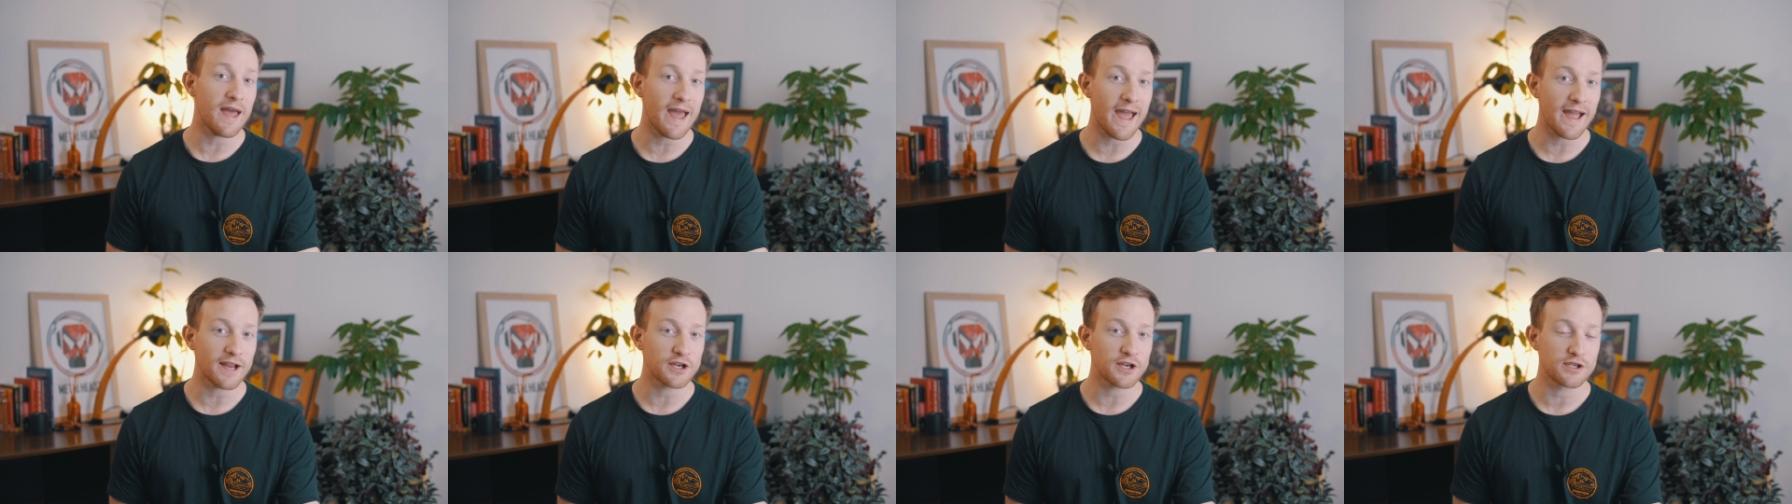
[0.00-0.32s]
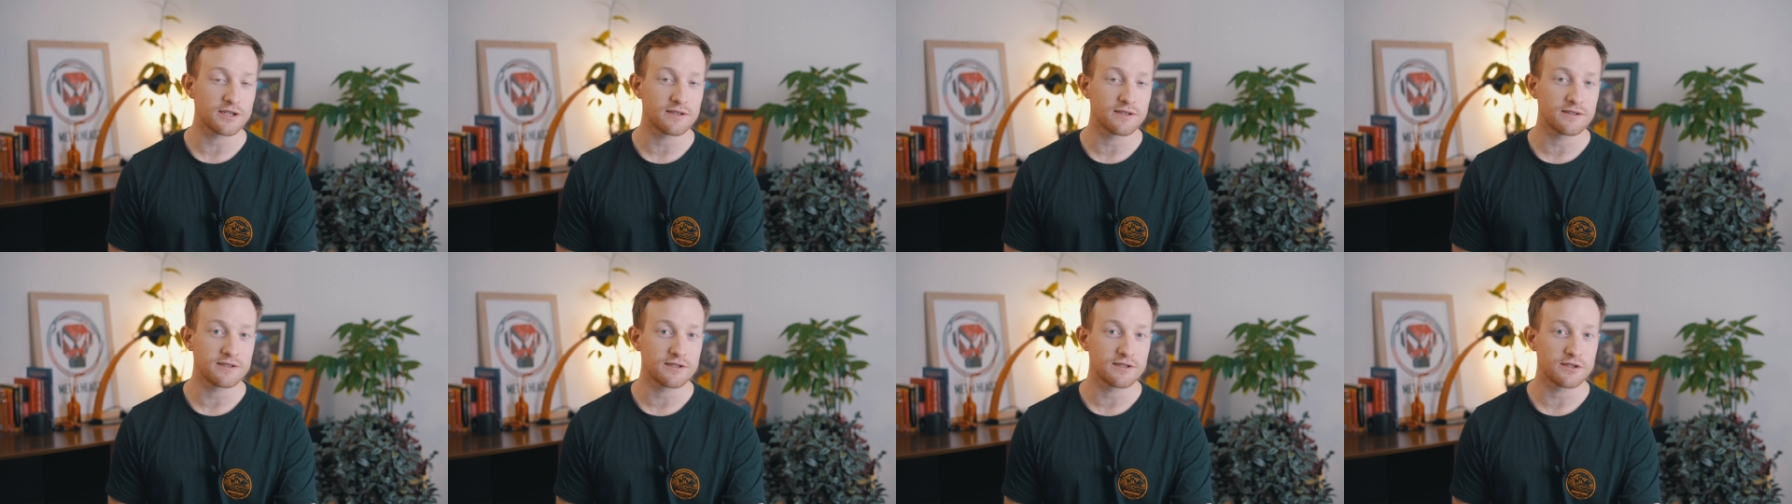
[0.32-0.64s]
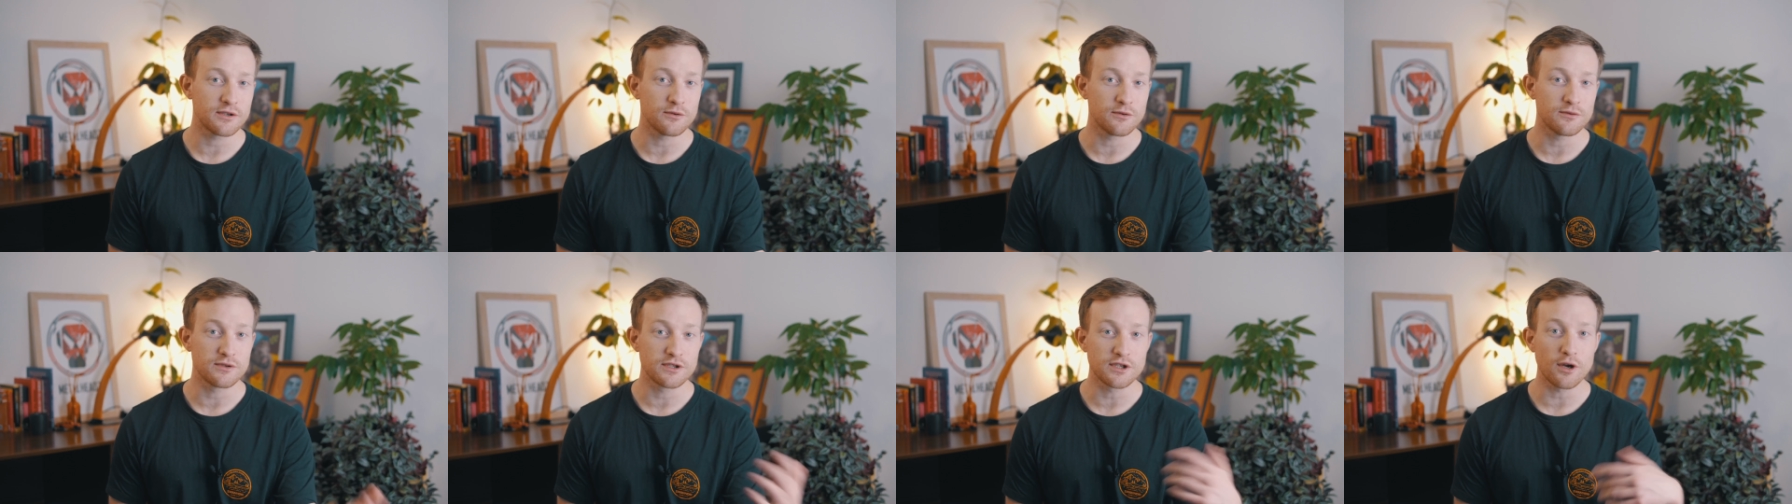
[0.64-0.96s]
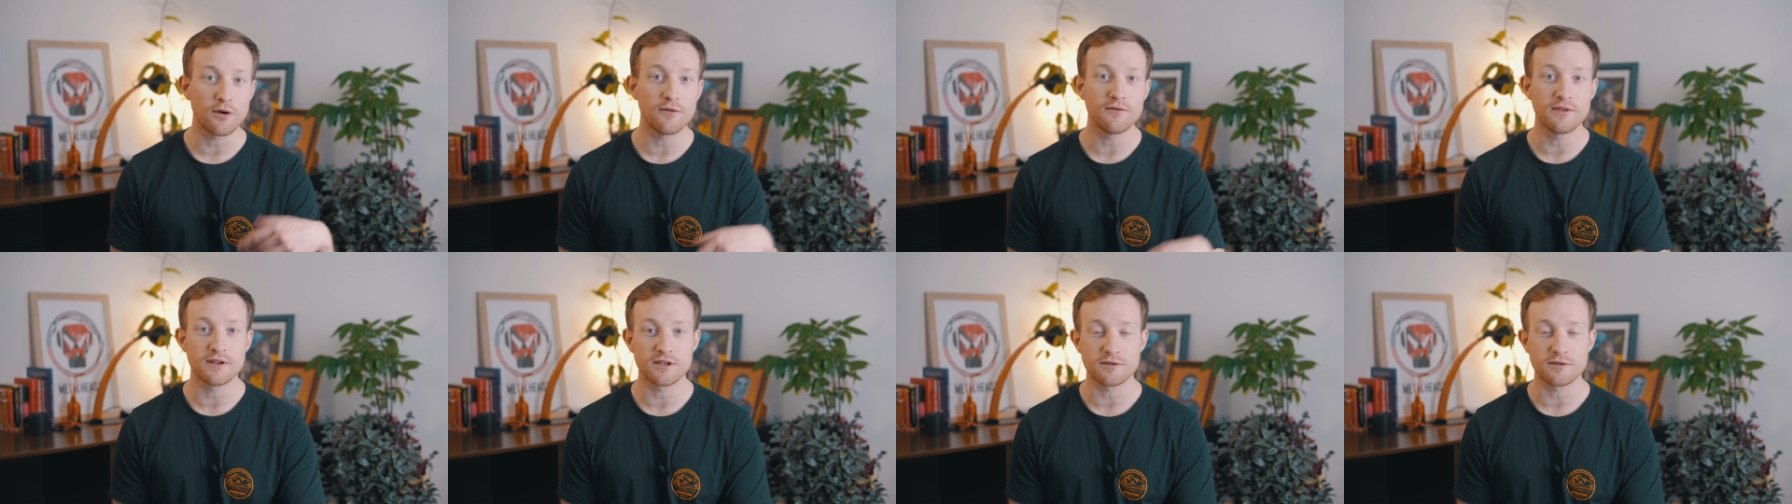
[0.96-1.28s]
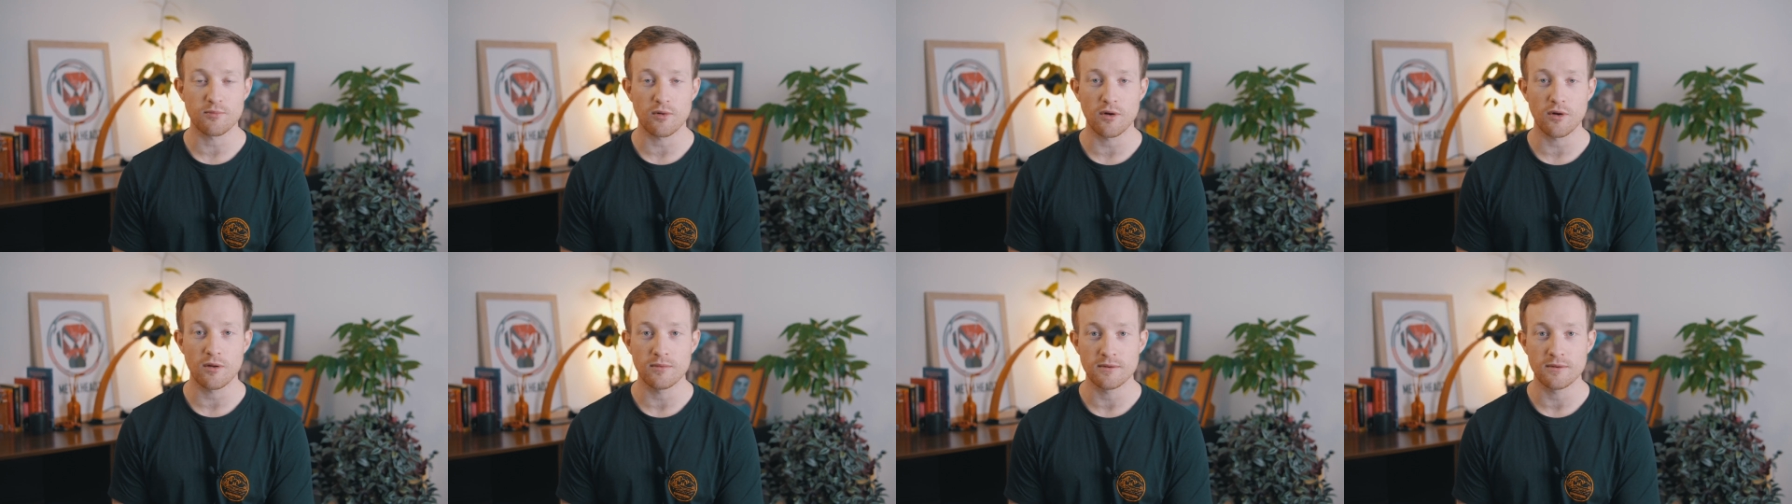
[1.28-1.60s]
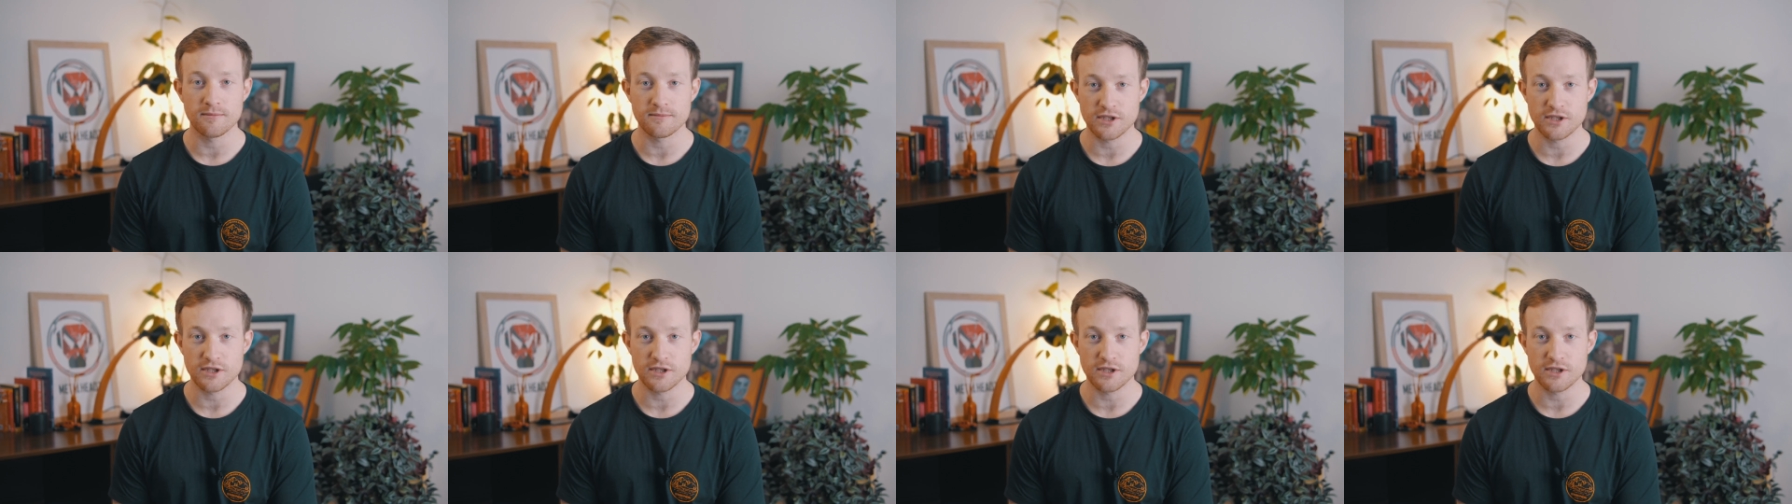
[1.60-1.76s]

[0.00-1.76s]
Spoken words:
actions to solve this problem.